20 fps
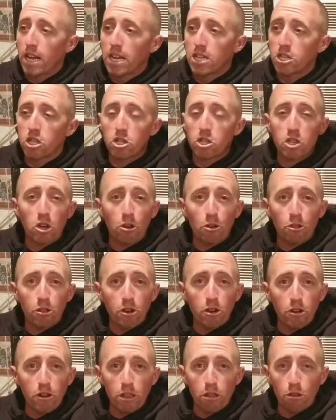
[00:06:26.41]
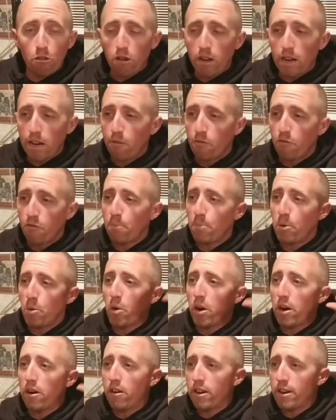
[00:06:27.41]
I just turned 33 in
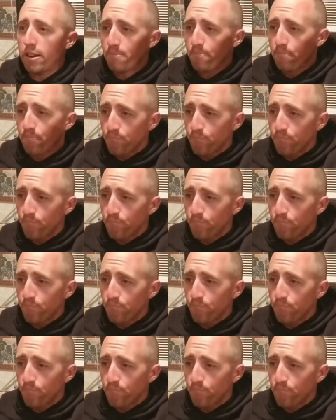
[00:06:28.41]
February,